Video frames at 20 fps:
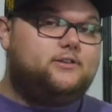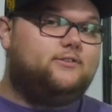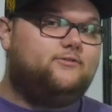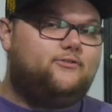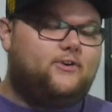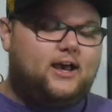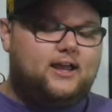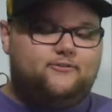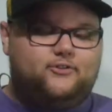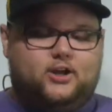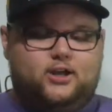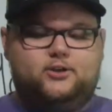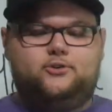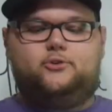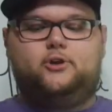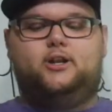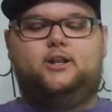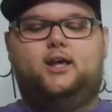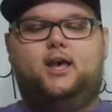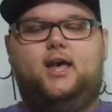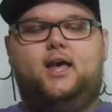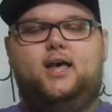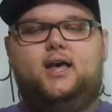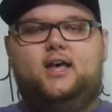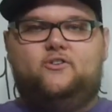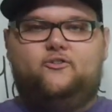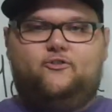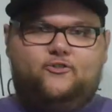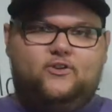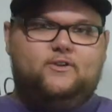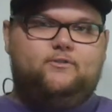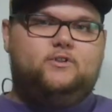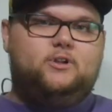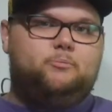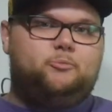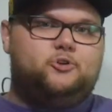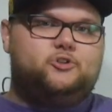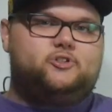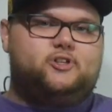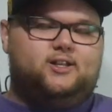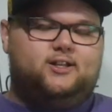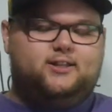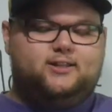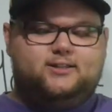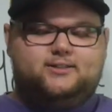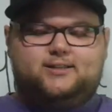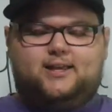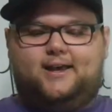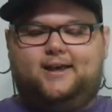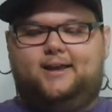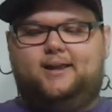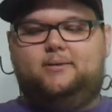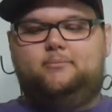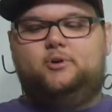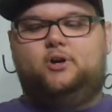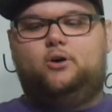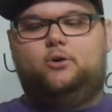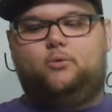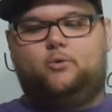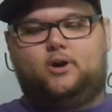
than 500 50% of the time,